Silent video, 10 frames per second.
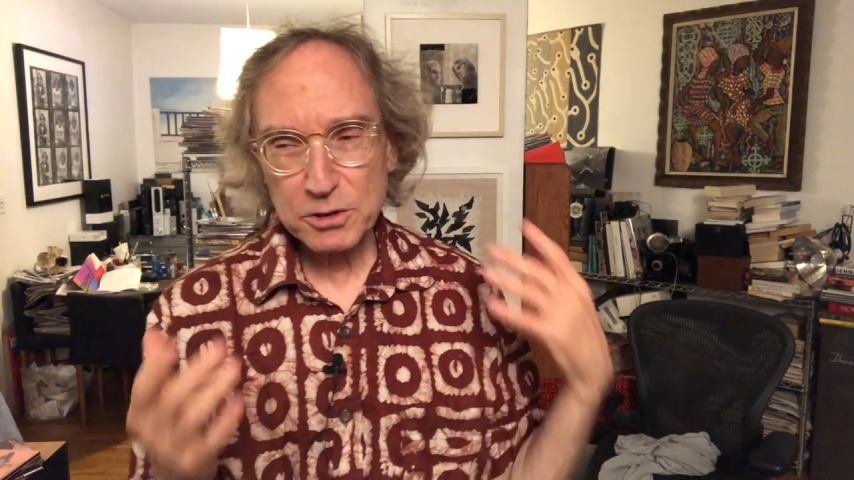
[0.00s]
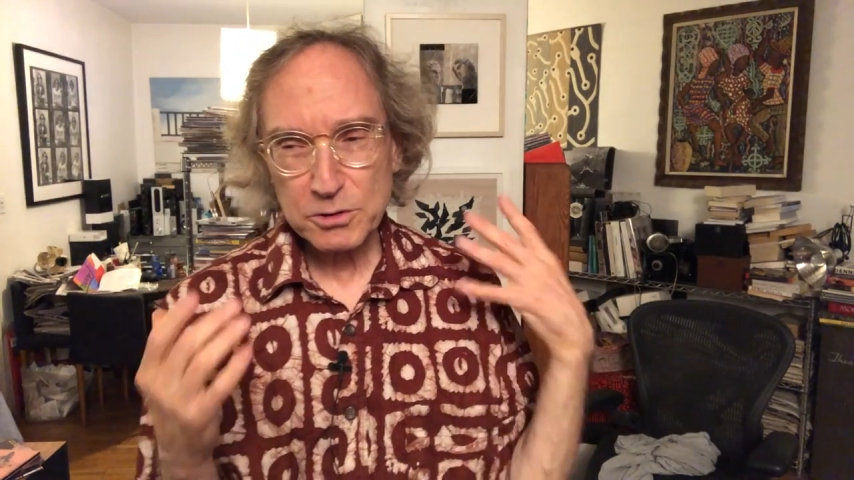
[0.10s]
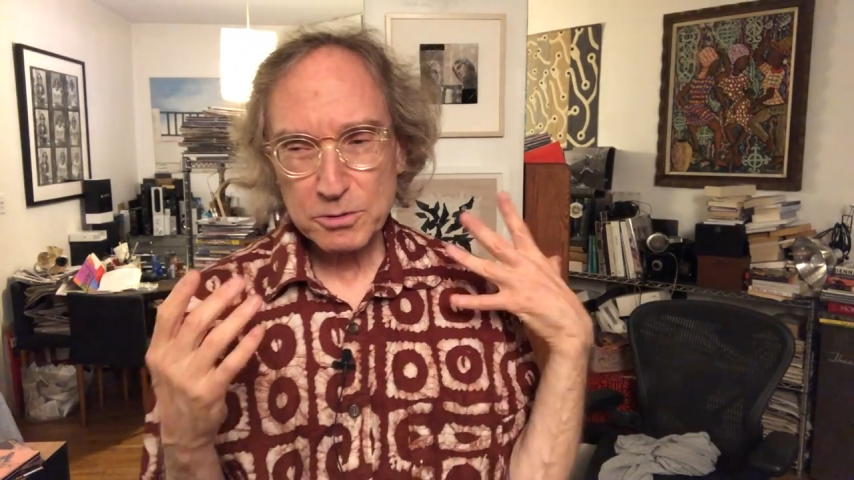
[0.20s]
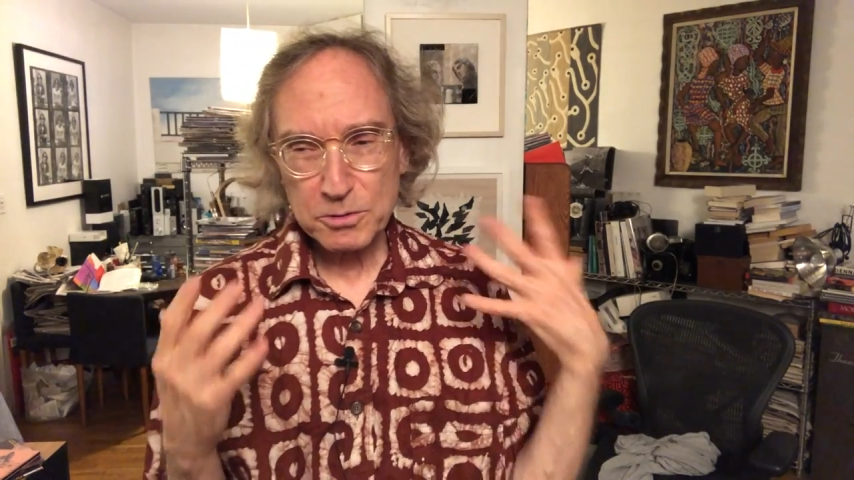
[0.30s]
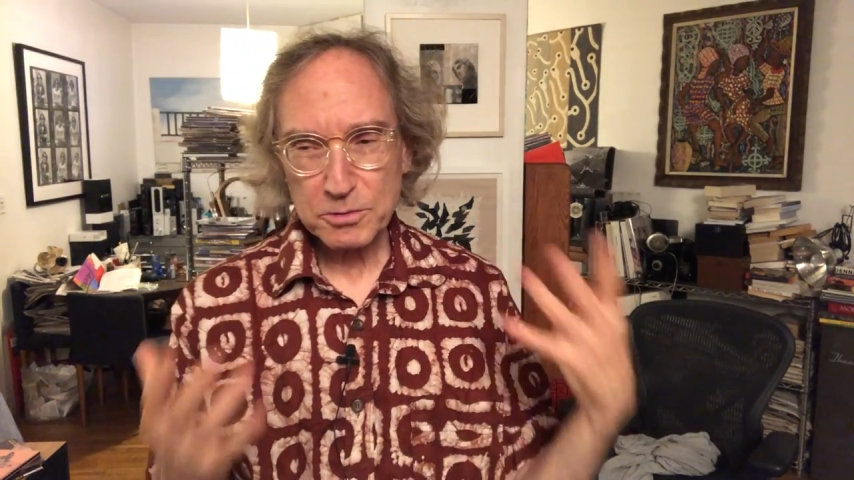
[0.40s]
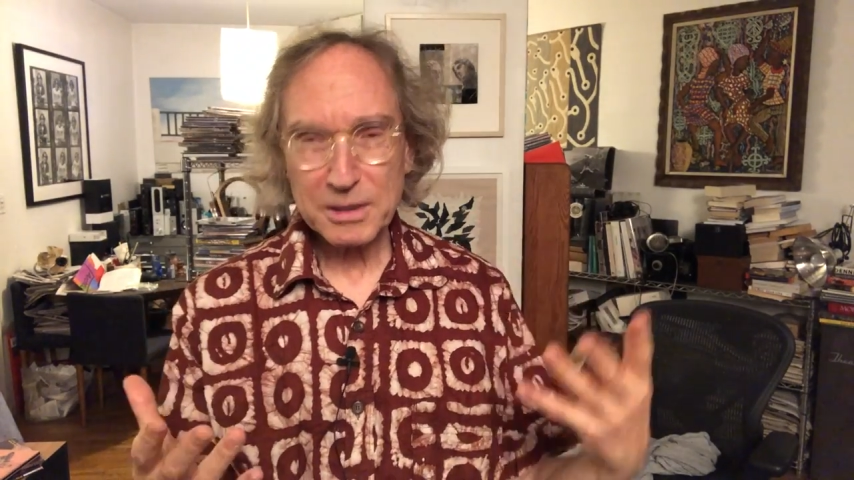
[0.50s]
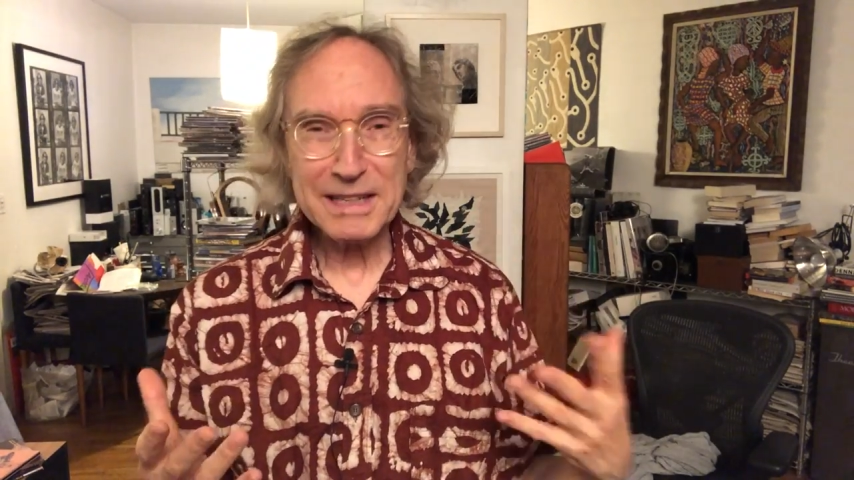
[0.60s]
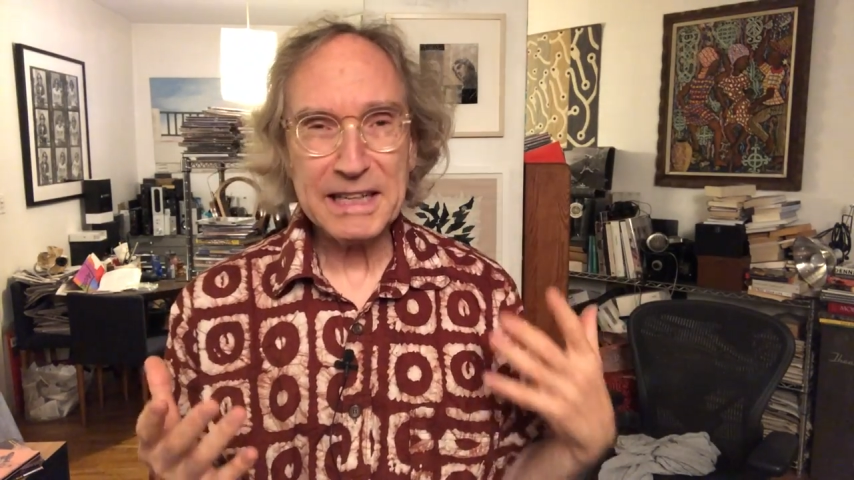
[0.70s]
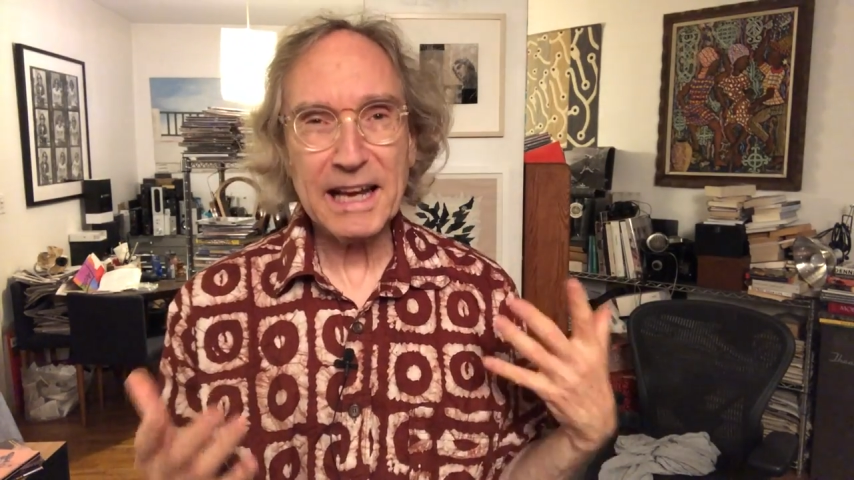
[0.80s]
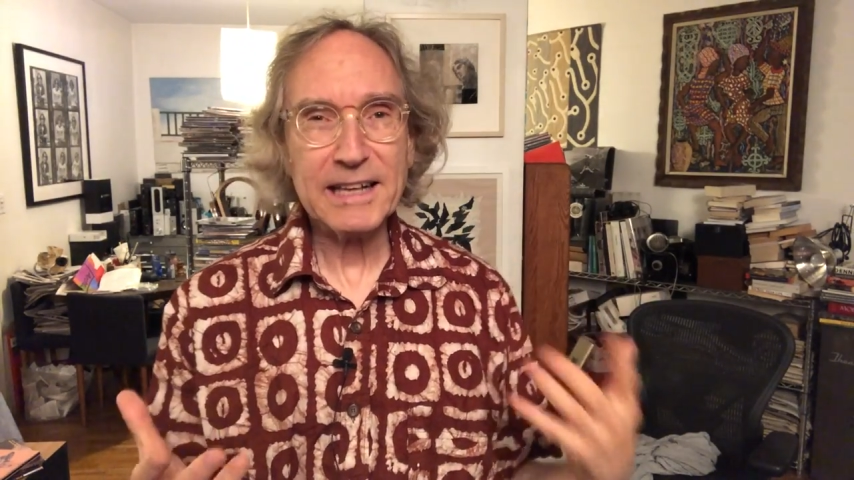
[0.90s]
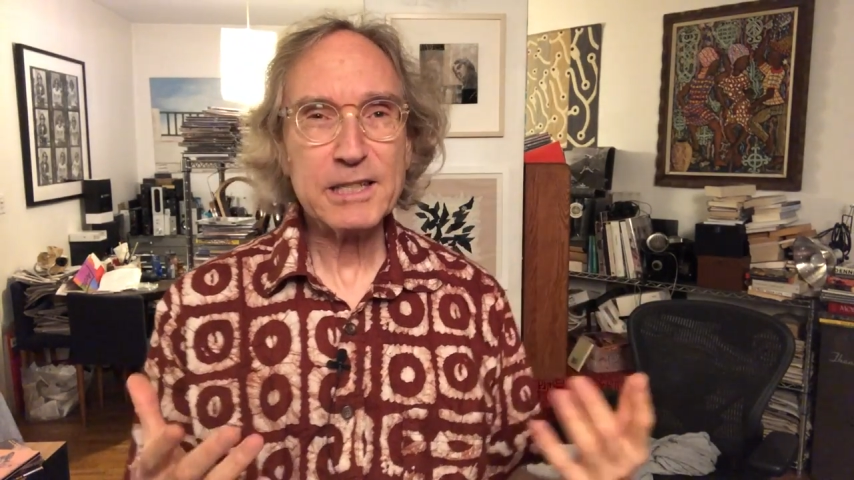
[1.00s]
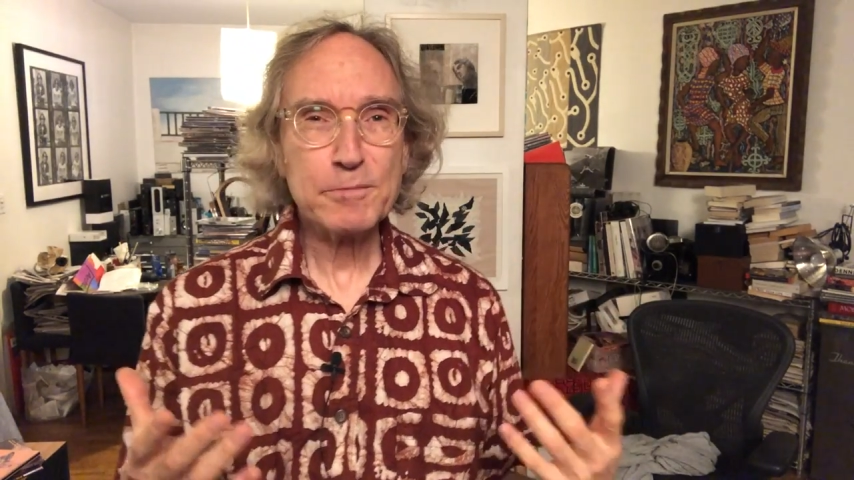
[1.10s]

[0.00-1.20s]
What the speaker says: to engage